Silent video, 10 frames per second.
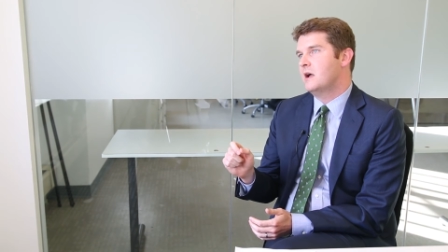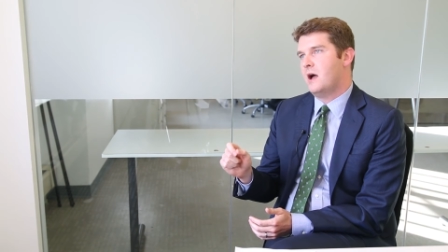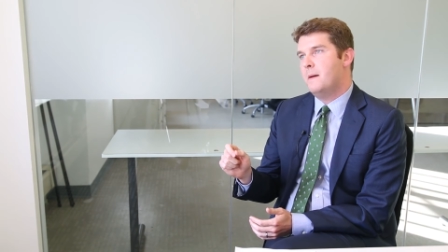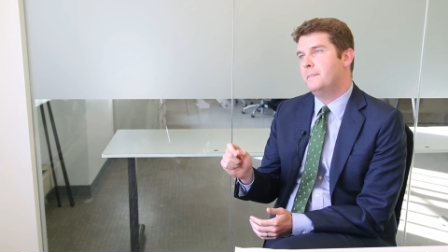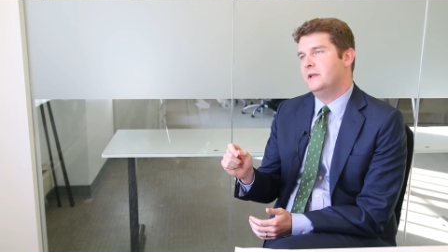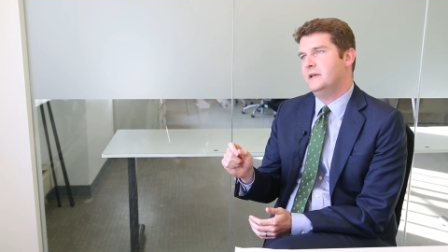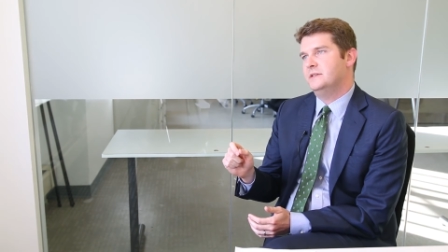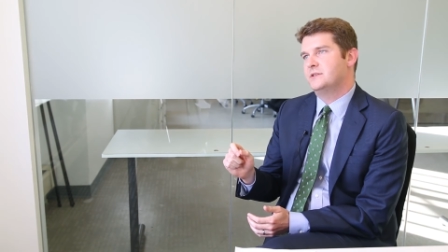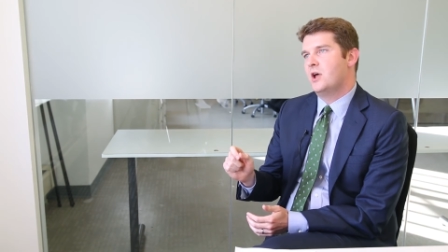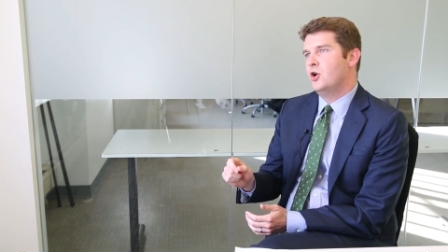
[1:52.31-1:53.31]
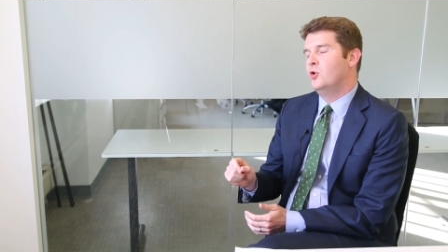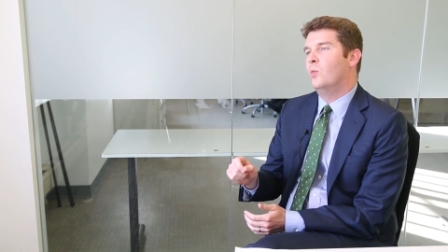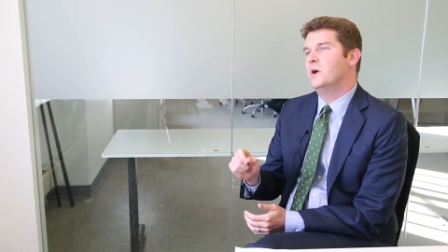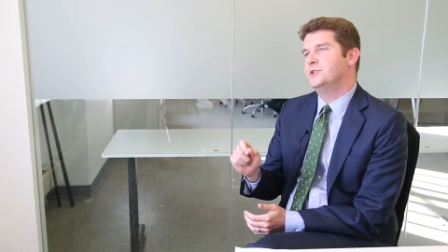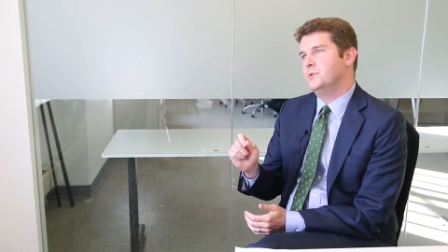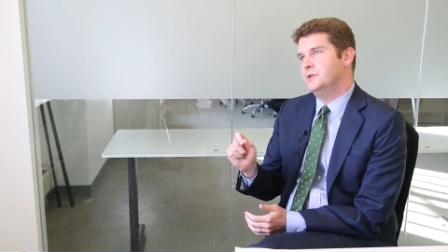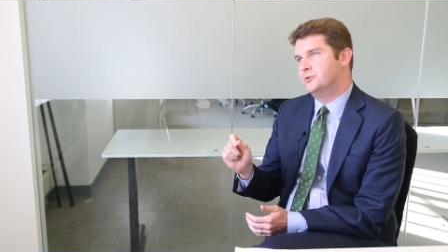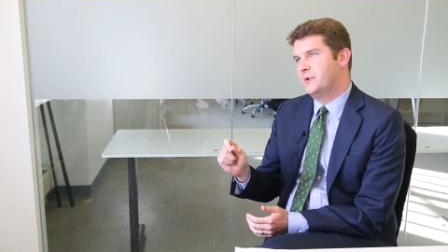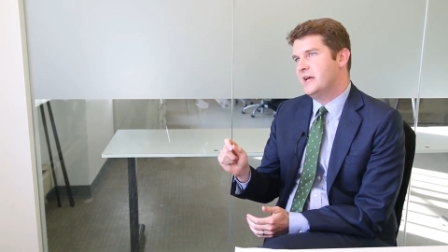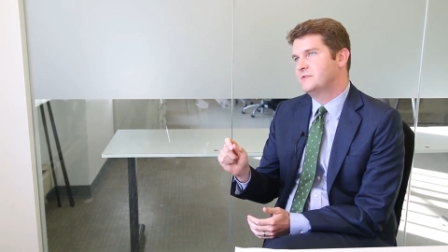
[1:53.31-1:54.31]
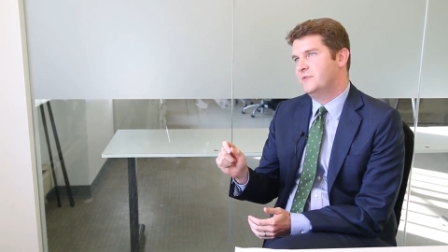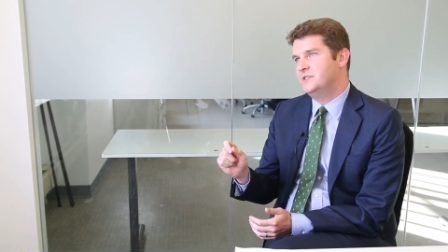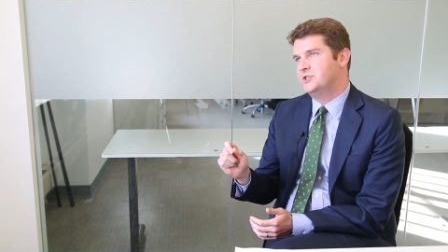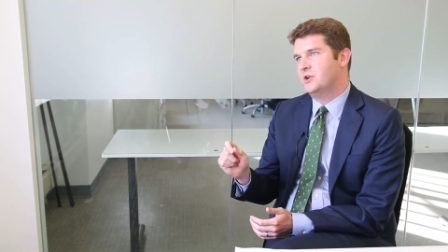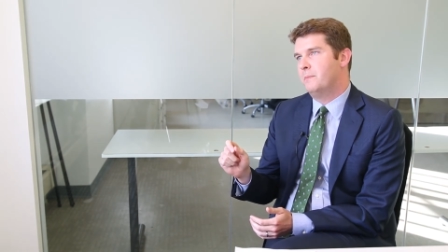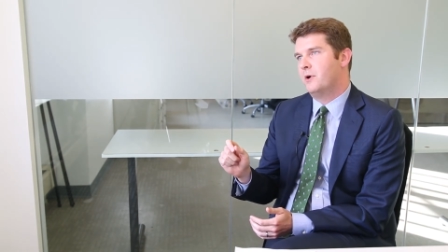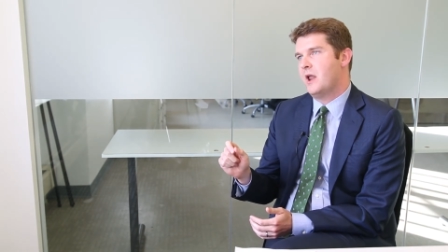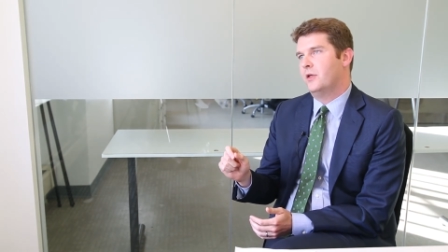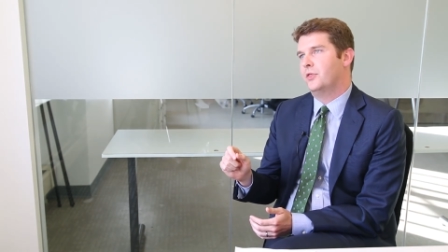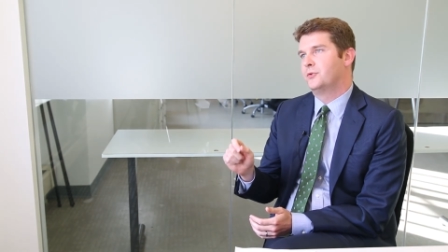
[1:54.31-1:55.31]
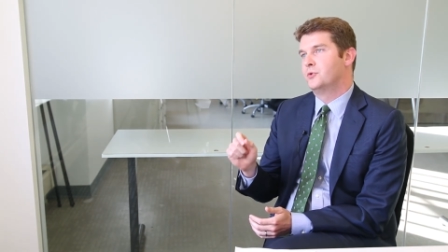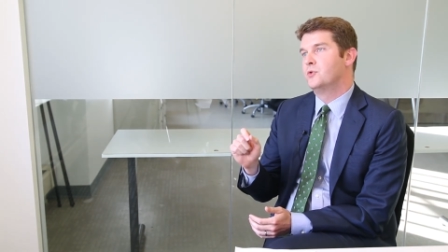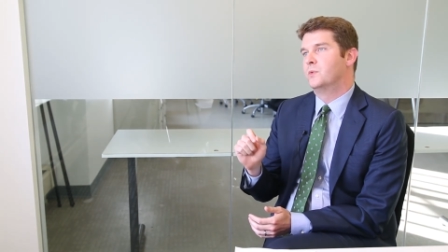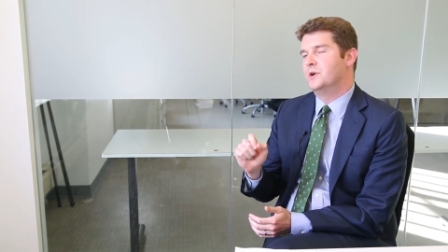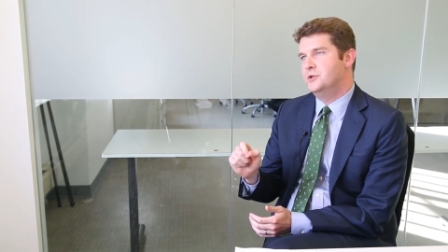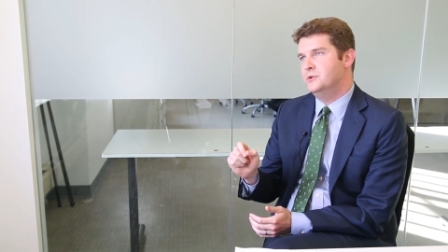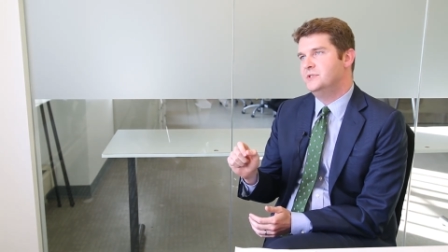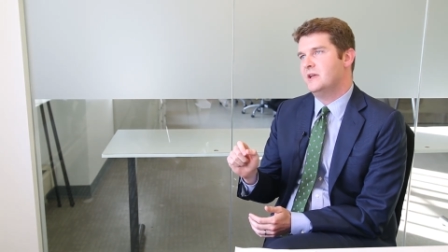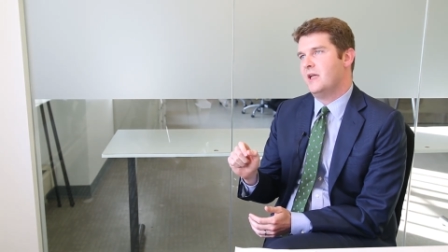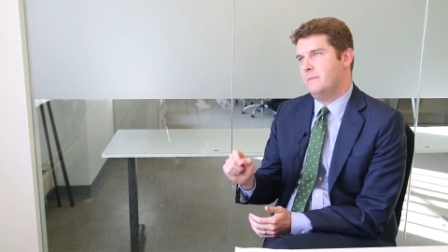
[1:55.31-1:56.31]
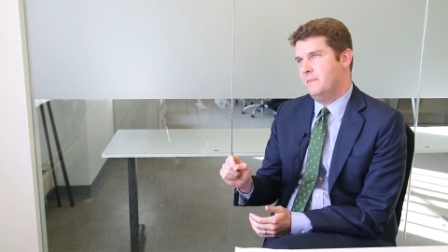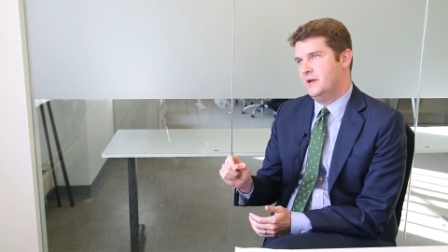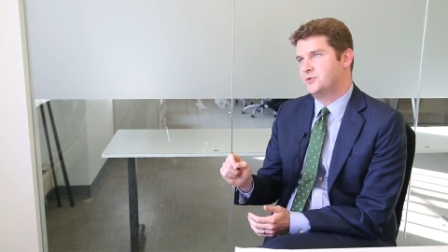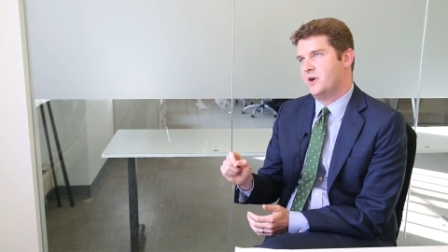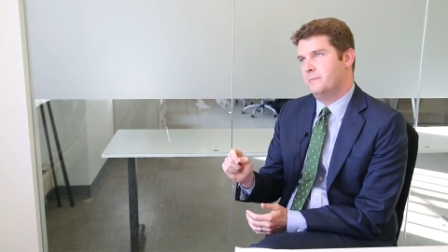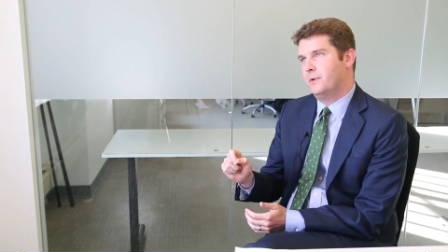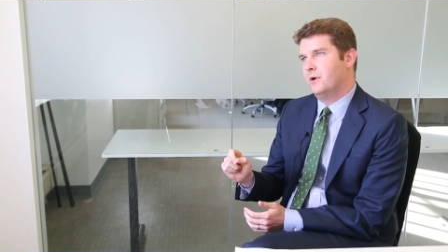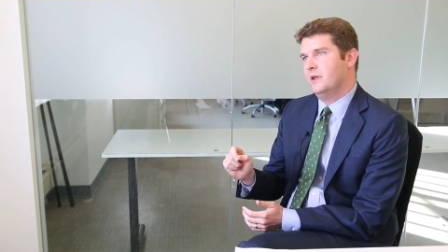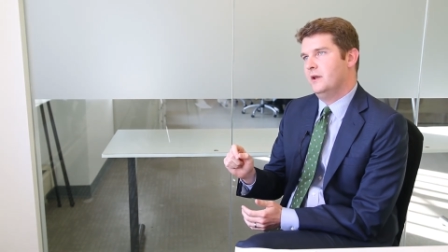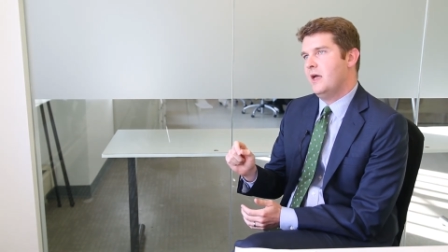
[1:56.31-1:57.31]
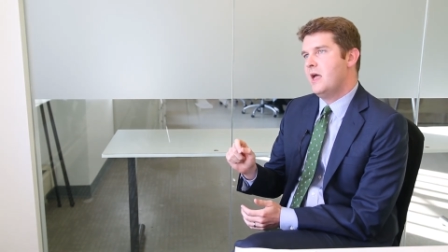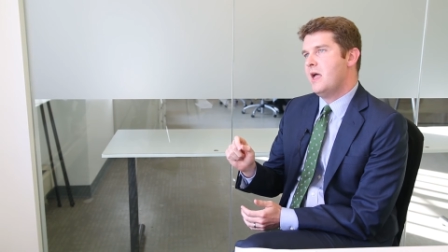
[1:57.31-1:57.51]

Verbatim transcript: companies who want to address physician burnout through reducing administrative burden